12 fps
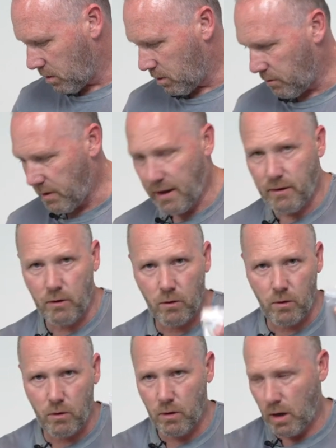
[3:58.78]
you've got
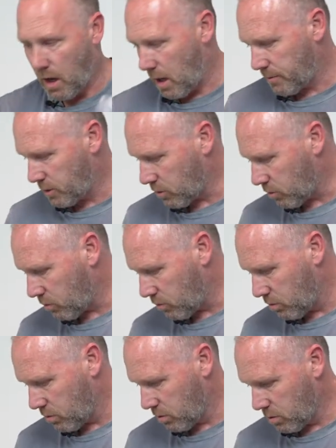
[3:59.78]
your
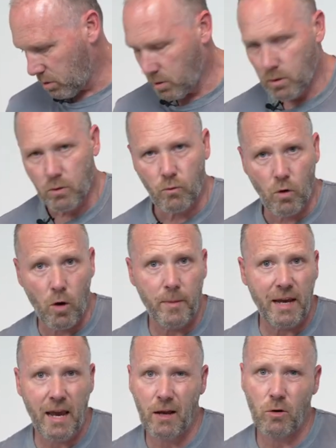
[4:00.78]
optional
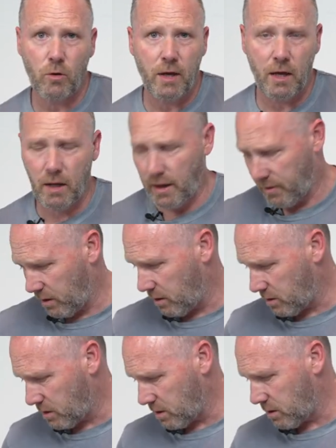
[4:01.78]
roaming handle kit. I think
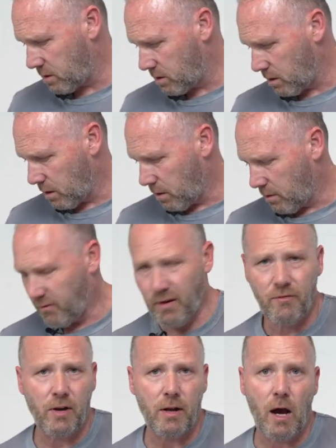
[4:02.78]
this is
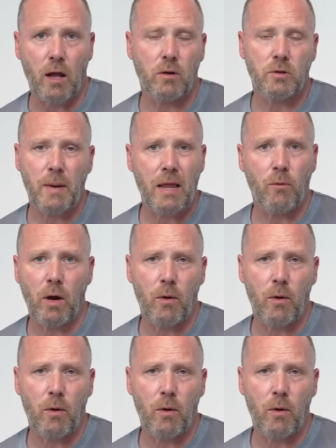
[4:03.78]
$50. By the way,